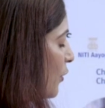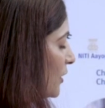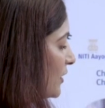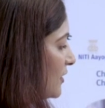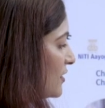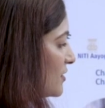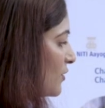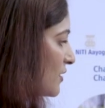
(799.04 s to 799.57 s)

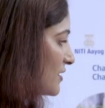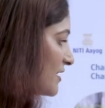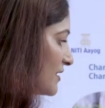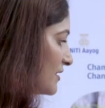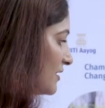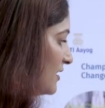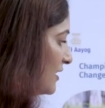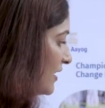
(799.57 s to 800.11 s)
water resources
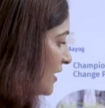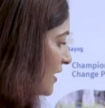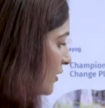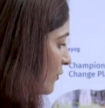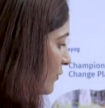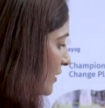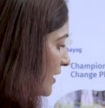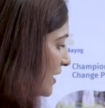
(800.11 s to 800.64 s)
third, here
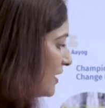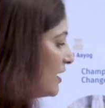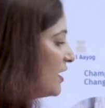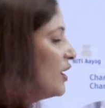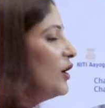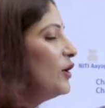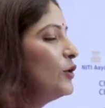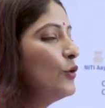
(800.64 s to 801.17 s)
only
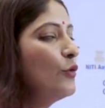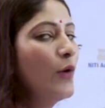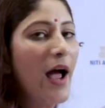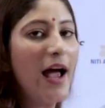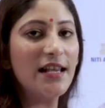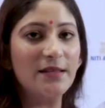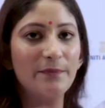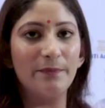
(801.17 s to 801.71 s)
Nuh
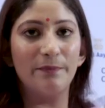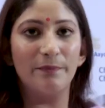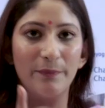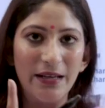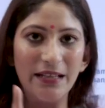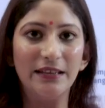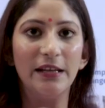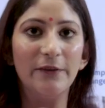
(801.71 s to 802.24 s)
has
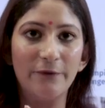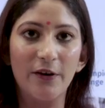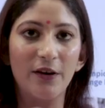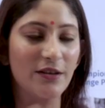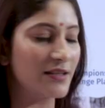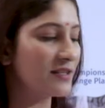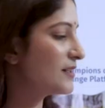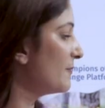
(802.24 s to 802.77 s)
been the
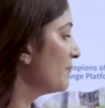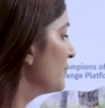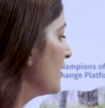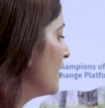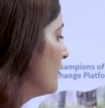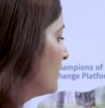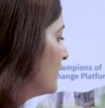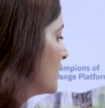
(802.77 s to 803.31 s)
first.
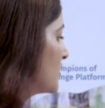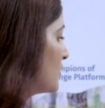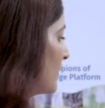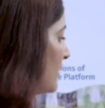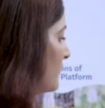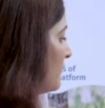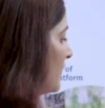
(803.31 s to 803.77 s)
First one,